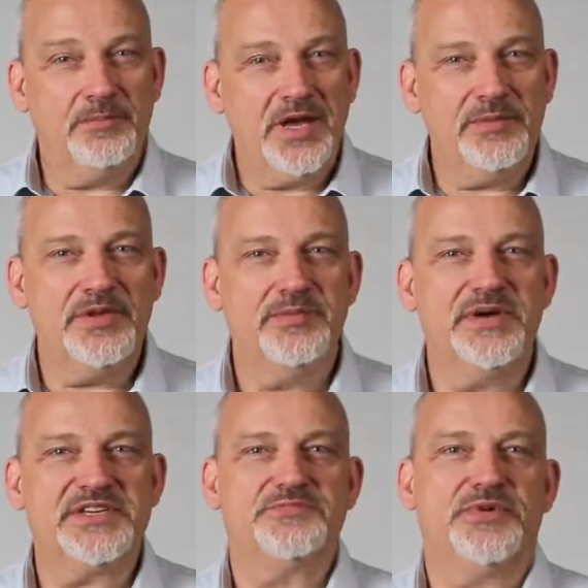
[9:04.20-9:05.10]
maybe the
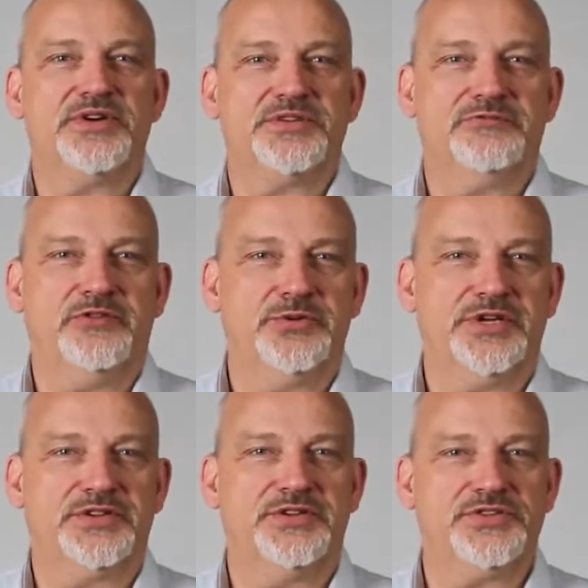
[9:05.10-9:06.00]
best part of
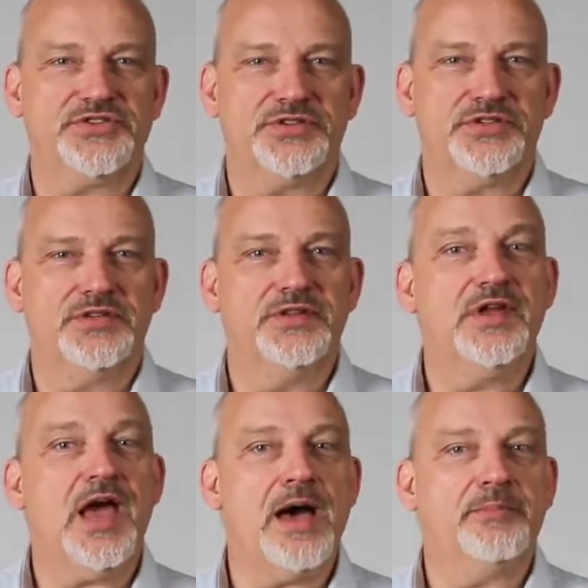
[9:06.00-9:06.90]
AUDAC Touch,
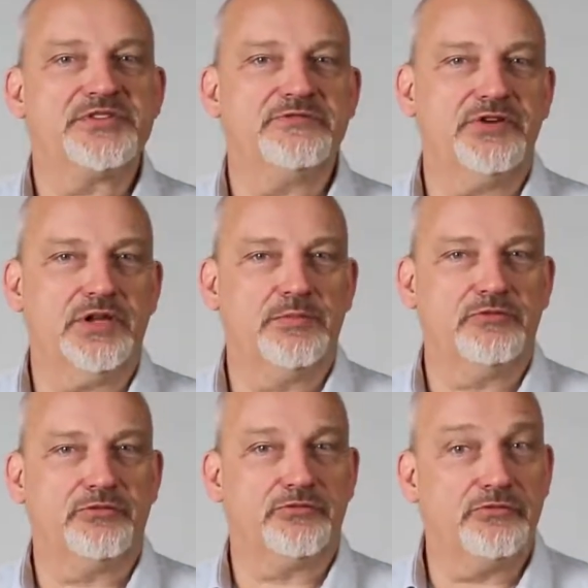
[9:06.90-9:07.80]
the app is available
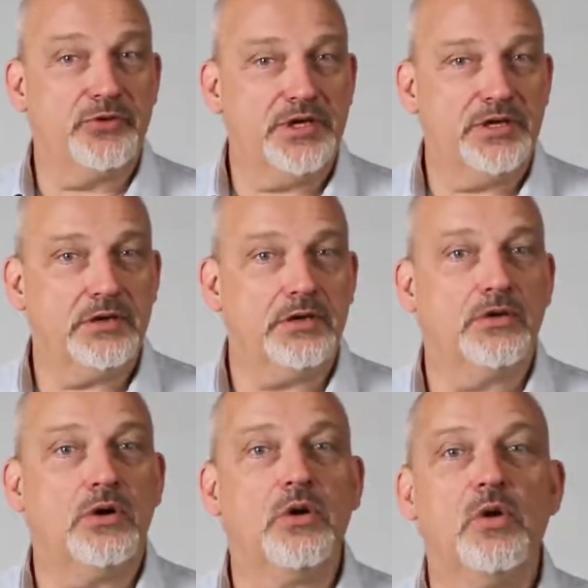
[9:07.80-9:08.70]
for free on
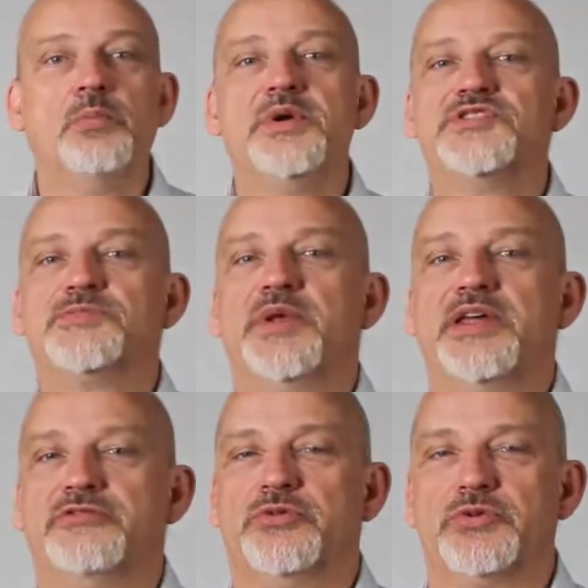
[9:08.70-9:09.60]
all major
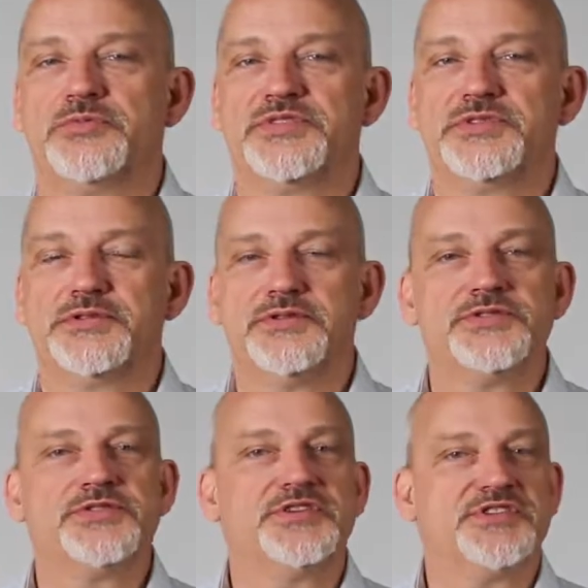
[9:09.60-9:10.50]
platforms,
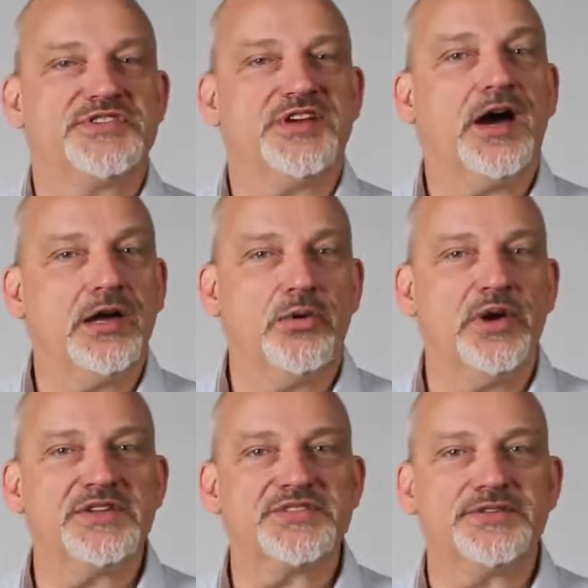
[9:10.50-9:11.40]
such as
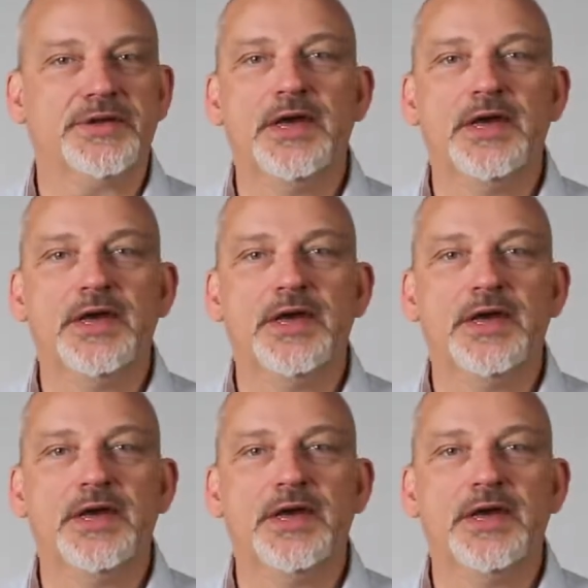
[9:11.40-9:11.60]
iOS,